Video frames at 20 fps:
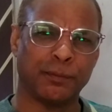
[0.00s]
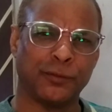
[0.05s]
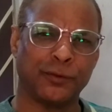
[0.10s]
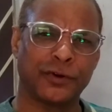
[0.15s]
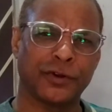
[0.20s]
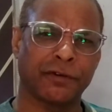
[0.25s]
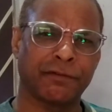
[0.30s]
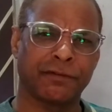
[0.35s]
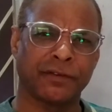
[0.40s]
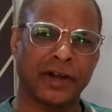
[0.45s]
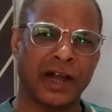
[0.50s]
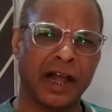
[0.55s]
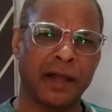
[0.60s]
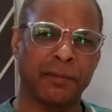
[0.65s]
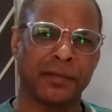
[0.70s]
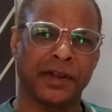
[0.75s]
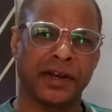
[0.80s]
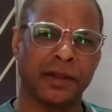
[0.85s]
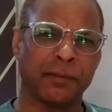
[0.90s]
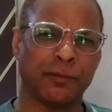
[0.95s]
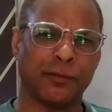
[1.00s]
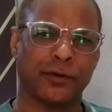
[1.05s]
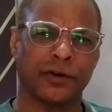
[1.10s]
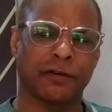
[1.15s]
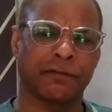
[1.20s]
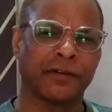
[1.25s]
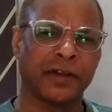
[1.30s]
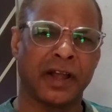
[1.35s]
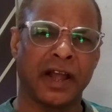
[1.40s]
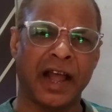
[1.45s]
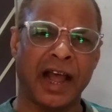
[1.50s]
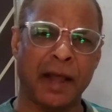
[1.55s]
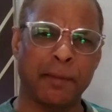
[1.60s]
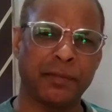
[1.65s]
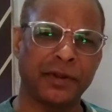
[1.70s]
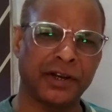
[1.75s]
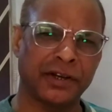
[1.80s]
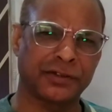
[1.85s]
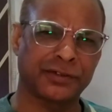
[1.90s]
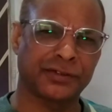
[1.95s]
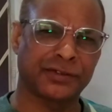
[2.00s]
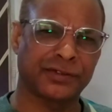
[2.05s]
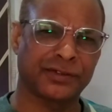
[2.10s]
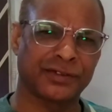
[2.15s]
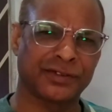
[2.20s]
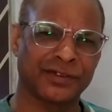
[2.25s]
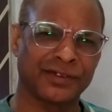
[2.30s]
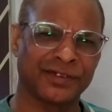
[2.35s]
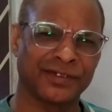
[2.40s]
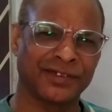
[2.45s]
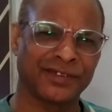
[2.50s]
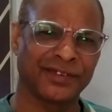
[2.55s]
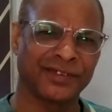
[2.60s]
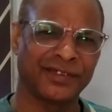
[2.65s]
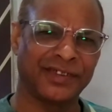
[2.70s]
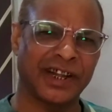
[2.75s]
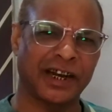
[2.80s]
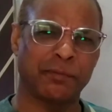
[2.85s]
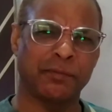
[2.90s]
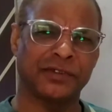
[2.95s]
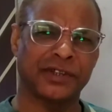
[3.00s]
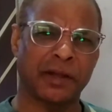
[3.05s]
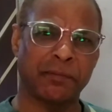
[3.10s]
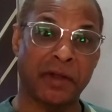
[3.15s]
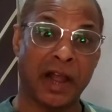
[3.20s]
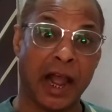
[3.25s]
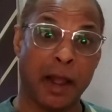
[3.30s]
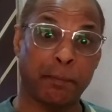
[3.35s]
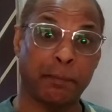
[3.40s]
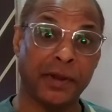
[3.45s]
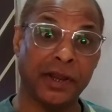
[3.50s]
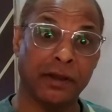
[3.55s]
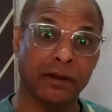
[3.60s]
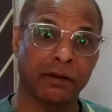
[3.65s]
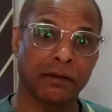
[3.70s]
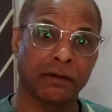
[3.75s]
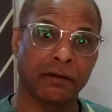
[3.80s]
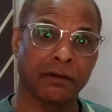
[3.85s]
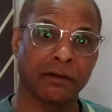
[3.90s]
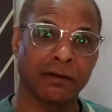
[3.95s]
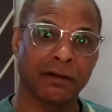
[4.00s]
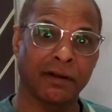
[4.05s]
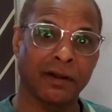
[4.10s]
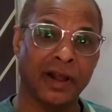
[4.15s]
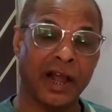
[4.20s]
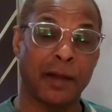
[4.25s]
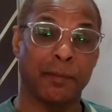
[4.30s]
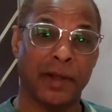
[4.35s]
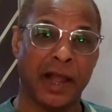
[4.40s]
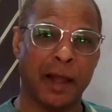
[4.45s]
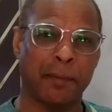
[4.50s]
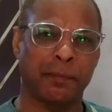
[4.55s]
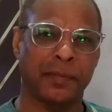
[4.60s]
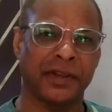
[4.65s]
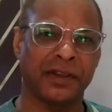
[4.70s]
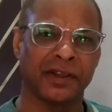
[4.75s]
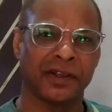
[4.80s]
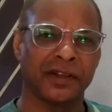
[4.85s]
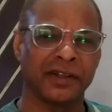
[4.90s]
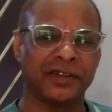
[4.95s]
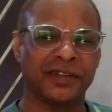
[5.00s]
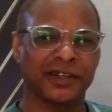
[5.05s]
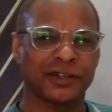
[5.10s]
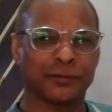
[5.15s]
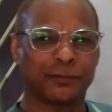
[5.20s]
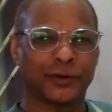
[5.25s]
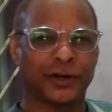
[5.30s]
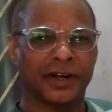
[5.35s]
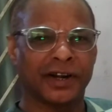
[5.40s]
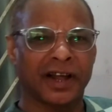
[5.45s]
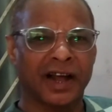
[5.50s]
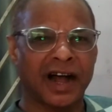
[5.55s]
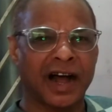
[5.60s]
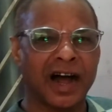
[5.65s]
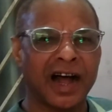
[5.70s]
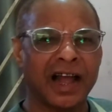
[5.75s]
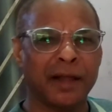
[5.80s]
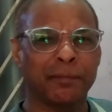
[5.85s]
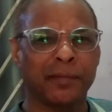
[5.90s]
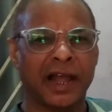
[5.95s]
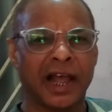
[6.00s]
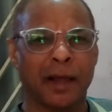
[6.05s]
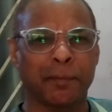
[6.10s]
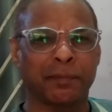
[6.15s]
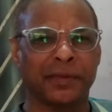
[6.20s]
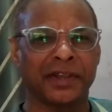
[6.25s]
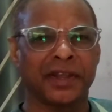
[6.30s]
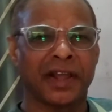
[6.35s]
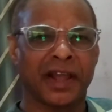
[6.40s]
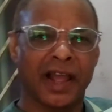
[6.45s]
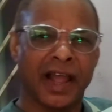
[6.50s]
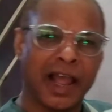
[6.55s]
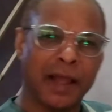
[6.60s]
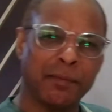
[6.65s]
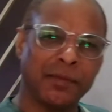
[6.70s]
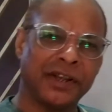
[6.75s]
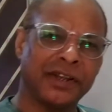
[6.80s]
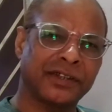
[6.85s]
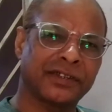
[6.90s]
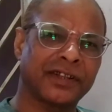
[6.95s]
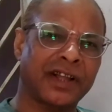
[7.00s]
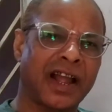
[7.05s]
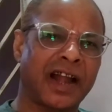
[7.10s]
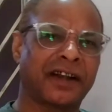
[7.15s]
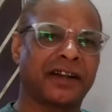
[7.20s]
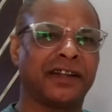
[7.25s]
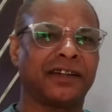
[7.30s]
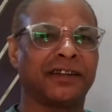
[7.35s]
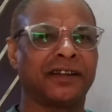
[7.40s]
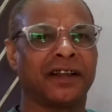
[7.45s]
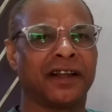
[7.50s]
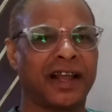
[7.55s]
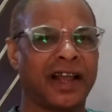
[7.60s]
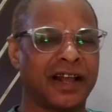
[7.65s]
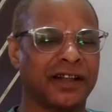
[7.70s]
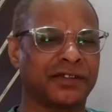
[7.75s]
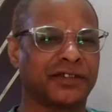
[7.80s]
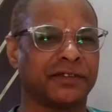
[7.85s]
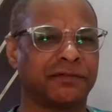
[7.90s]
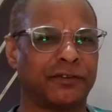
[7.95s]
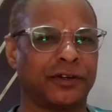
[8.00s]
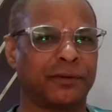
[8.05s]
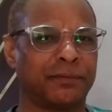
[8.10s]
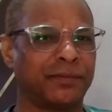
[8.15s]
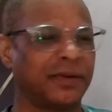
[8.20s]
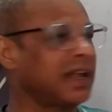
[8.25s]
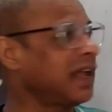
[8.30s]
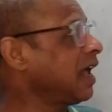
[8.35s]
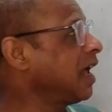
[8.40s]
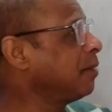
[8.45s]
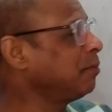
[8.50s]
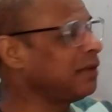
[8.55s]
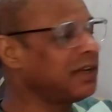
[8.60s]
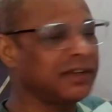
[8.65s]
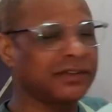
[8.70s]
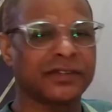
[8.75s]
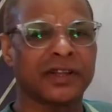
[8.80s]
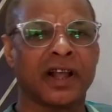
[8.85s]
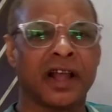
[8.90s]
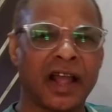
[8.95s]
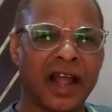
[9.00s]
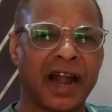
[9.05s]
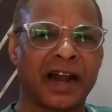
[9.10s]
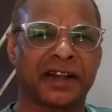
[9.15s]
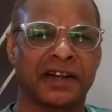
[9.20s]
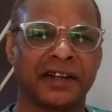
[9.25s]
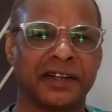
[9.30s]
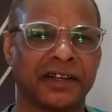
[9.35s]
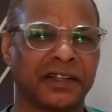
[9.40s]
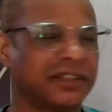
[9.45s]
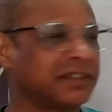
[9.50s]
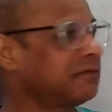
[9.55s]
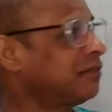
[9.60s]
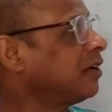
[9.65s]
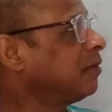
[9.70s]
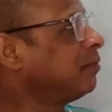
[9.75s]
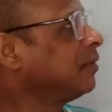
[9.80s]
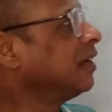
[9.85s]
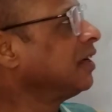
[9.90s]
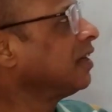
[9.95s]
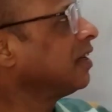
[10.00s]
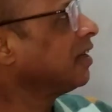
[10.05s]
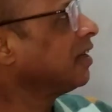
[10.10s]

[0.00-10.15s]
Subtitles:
mood of happiness. That means I'm happy. I'm happy. Here the word I am happy. M is acting as the verb. M is acting as the verb.